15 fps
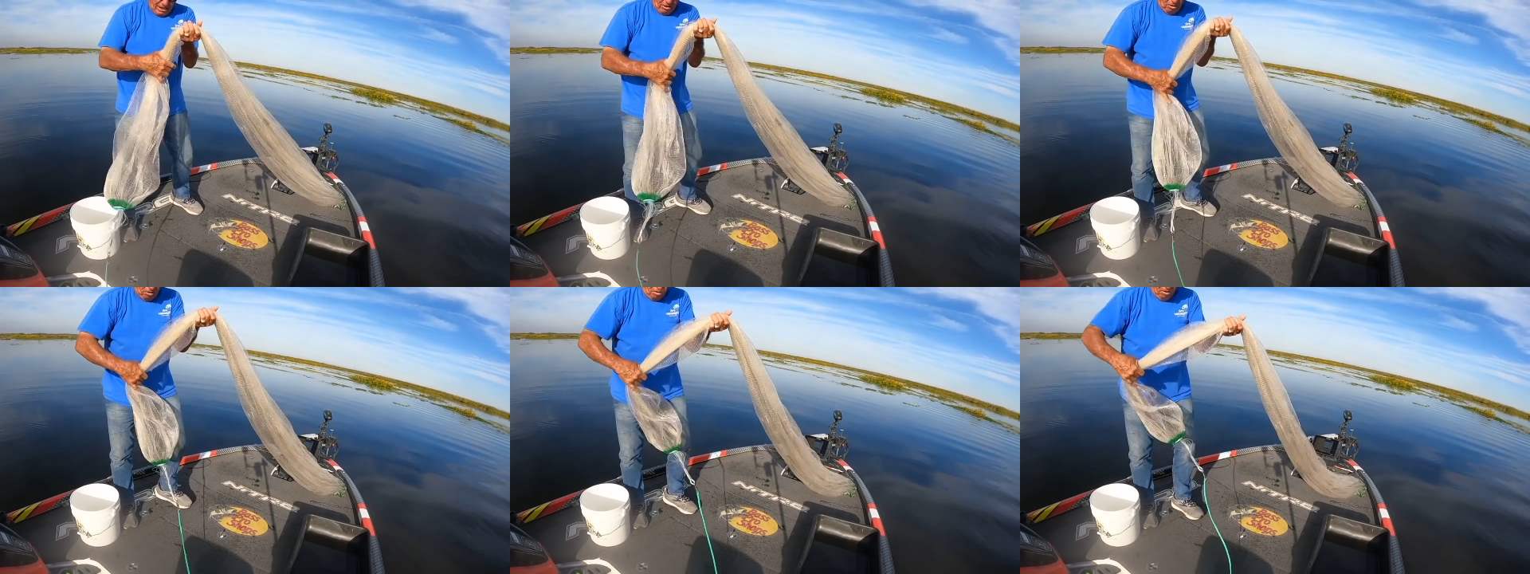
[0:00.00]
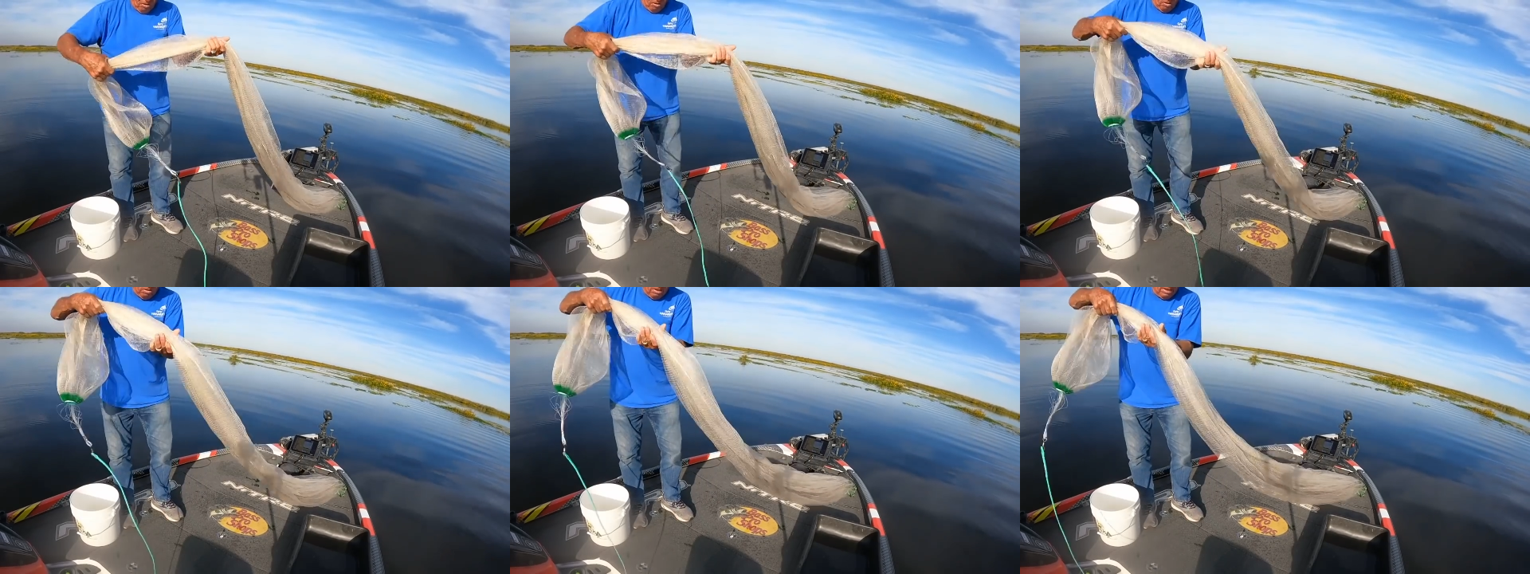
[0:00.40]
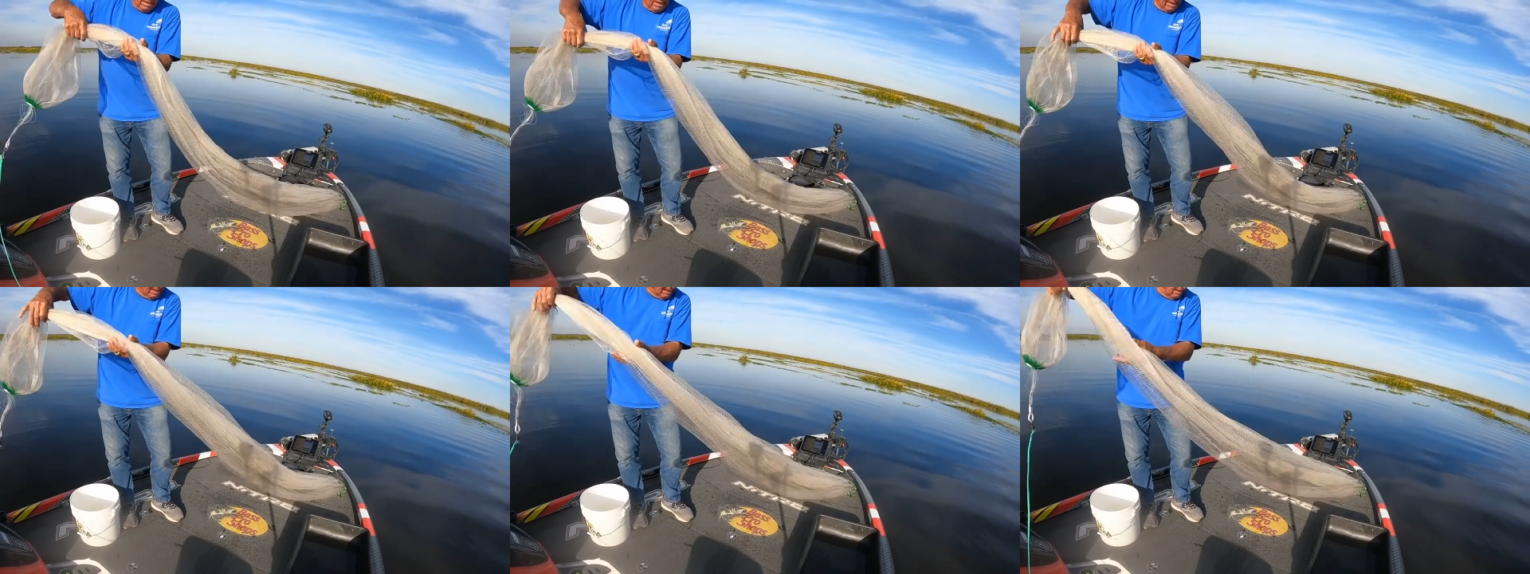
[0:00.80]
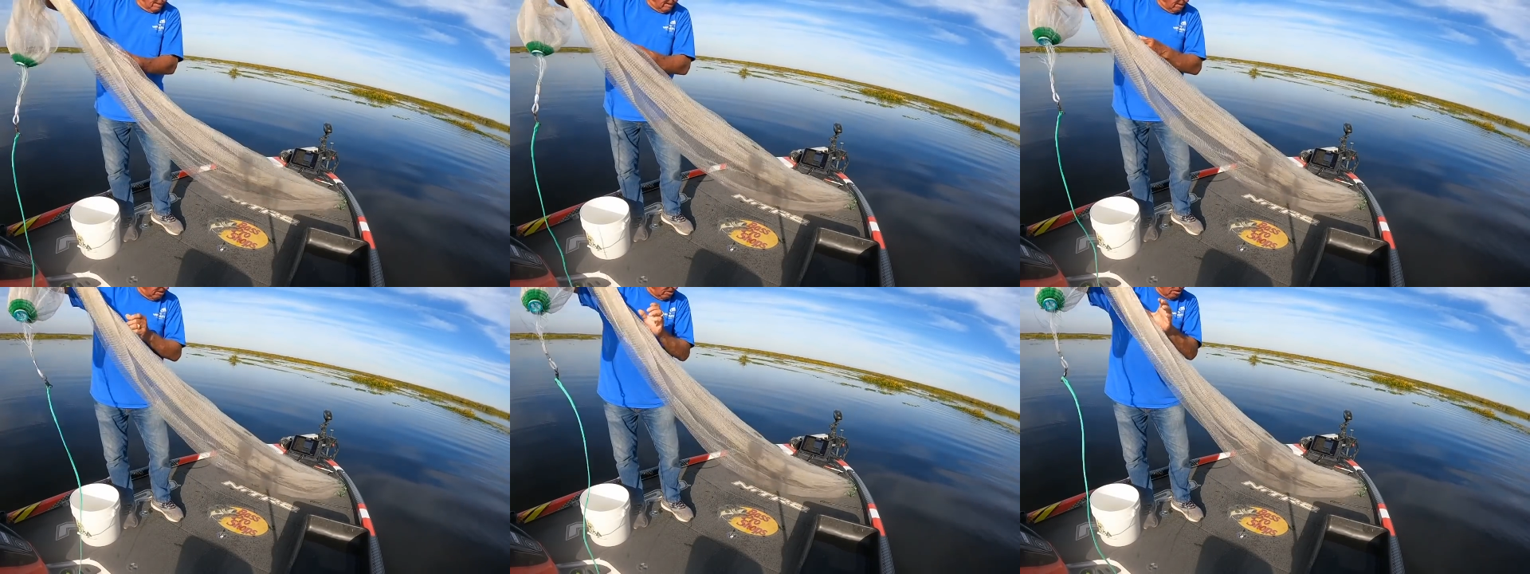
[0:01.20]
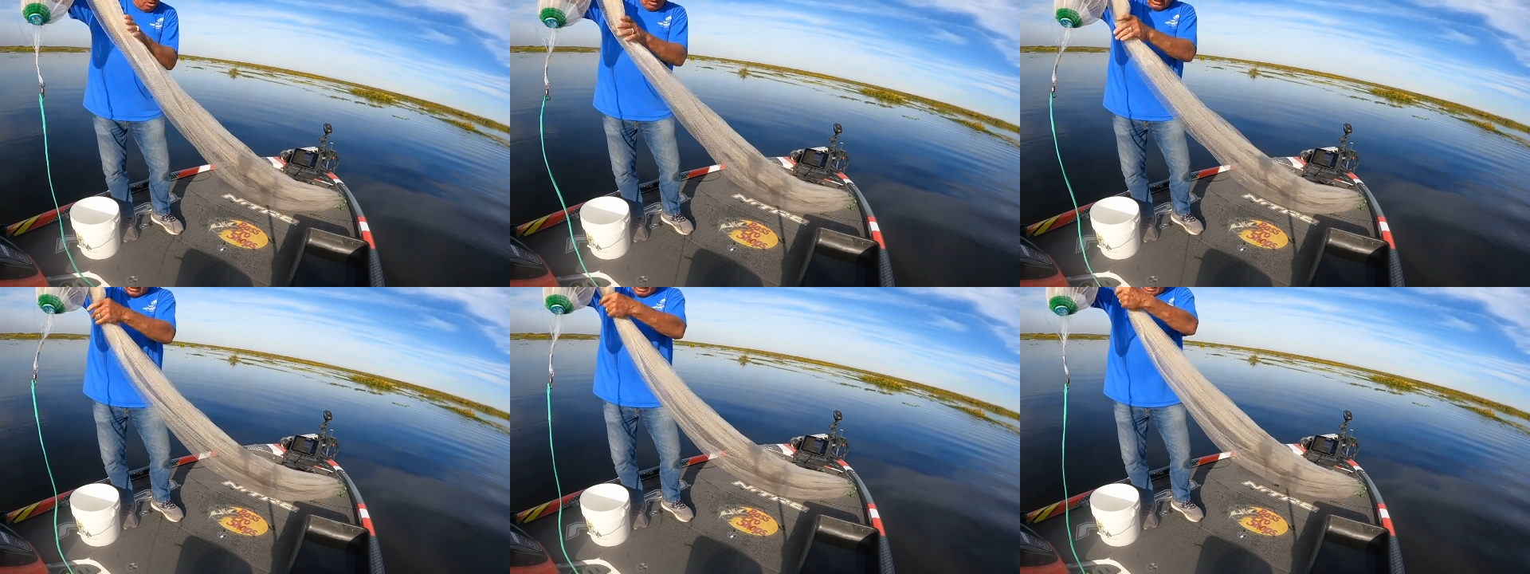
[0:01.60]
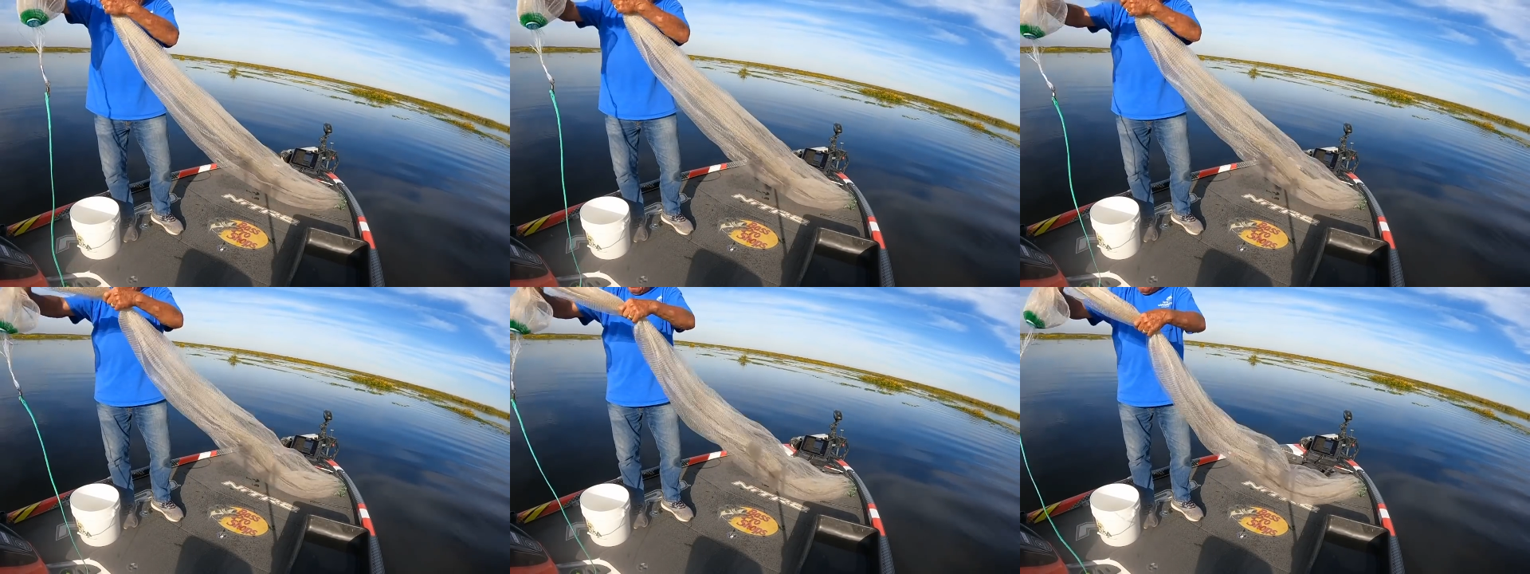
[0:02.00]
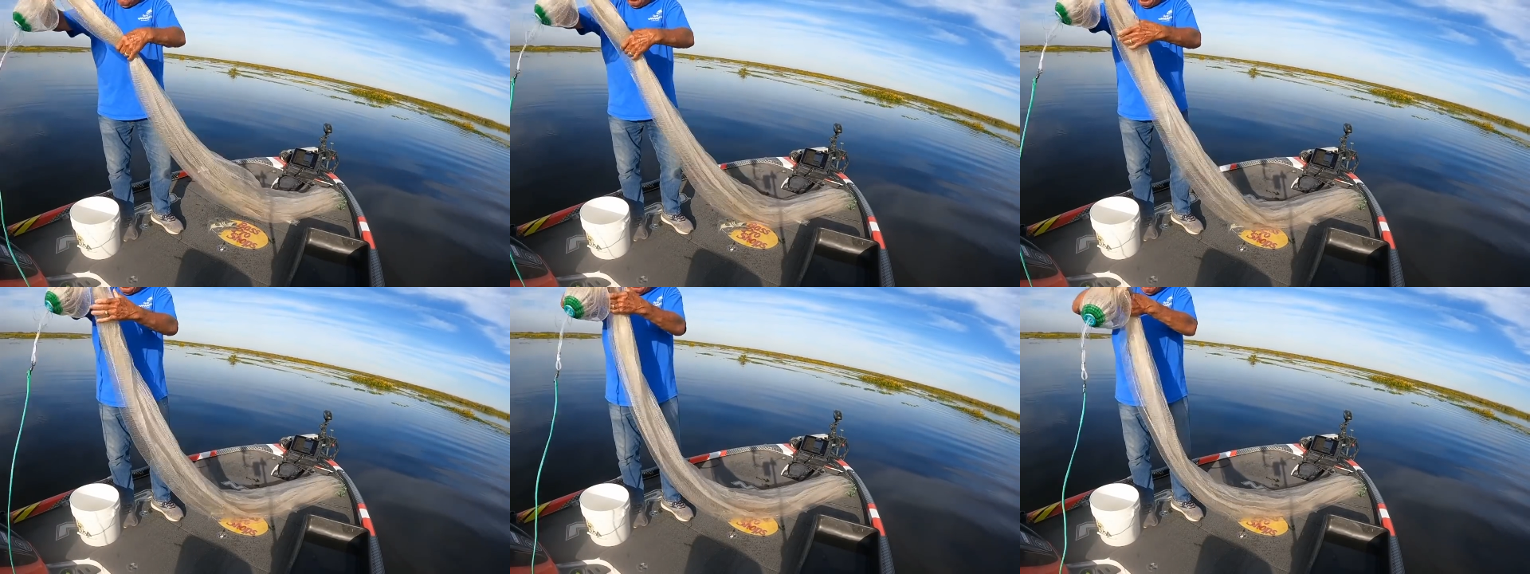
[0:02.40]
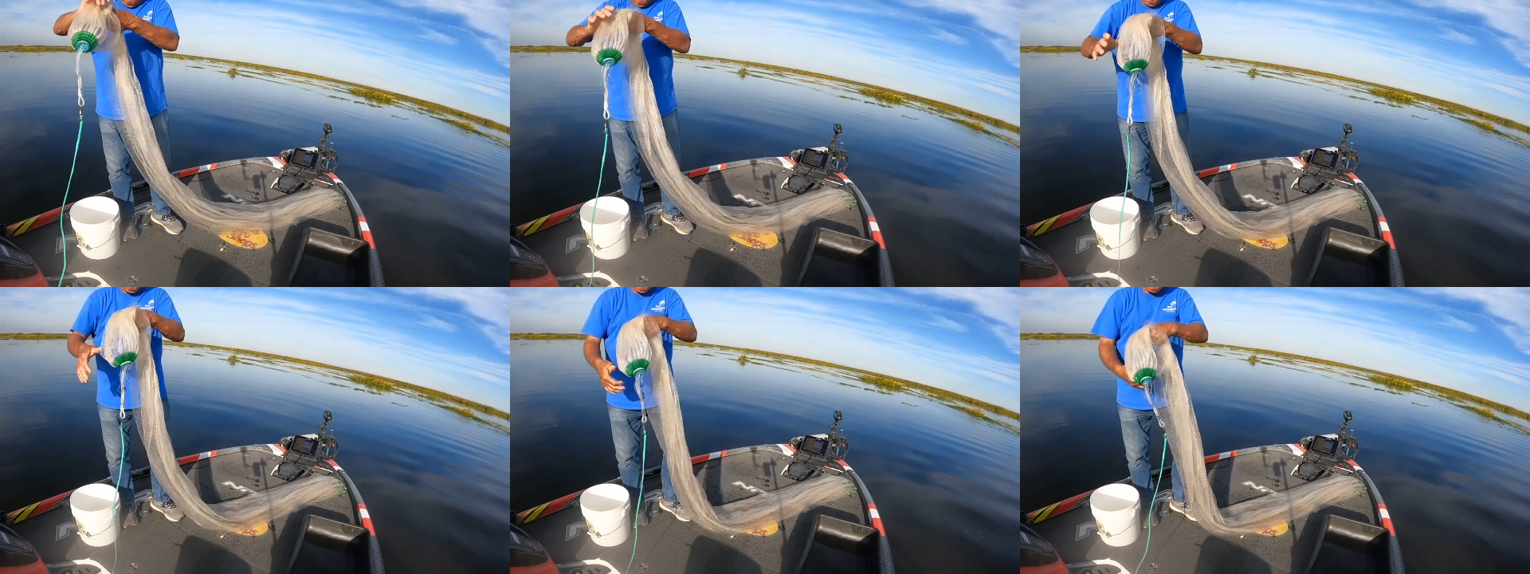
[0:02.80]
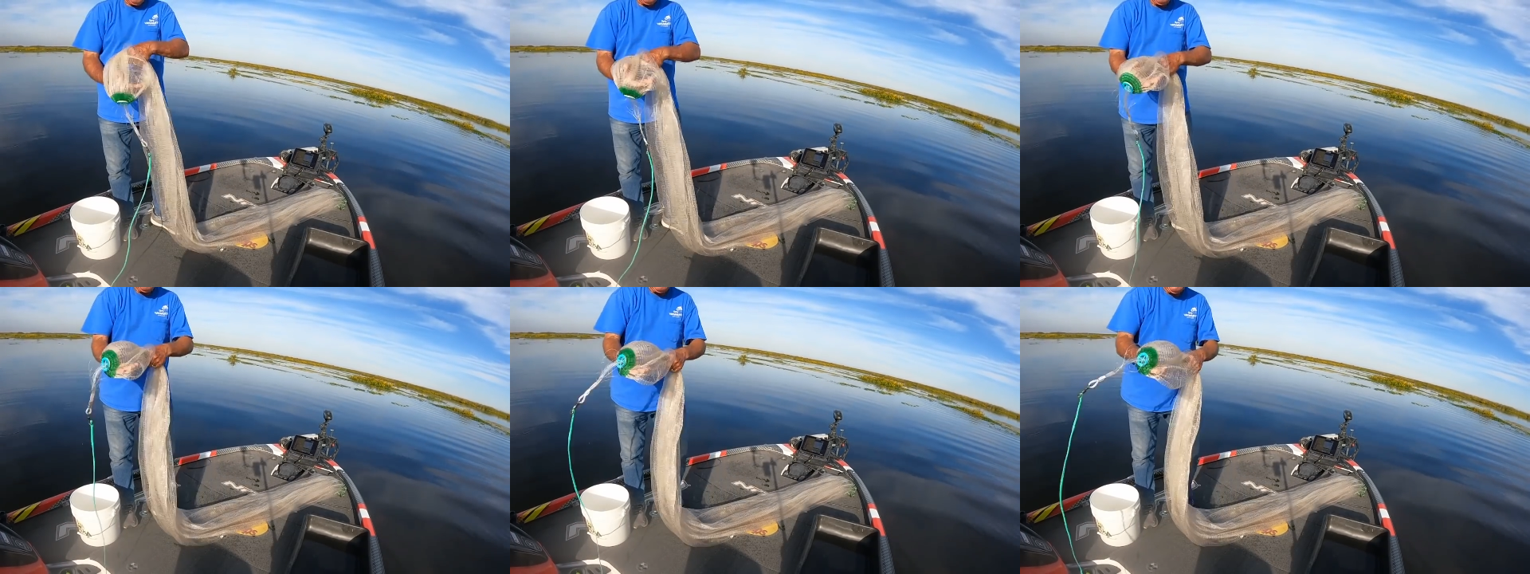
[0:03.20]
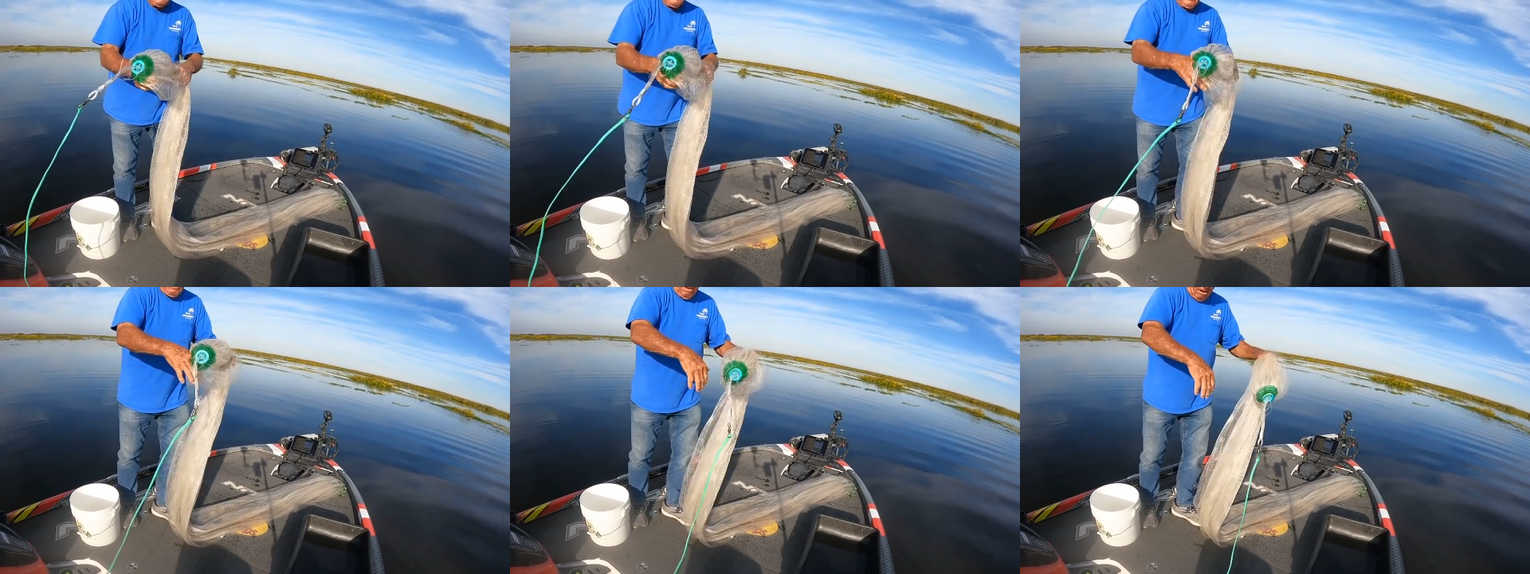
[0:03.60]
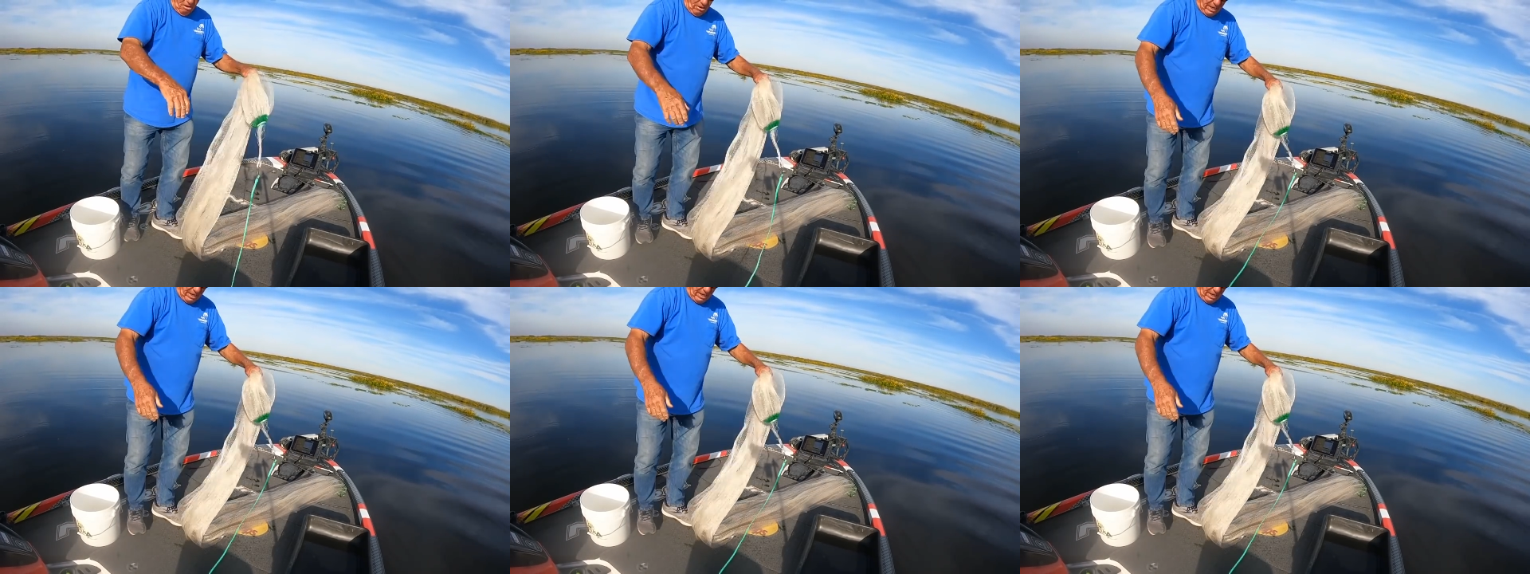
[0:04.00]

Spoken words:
[unreadable: no face in view]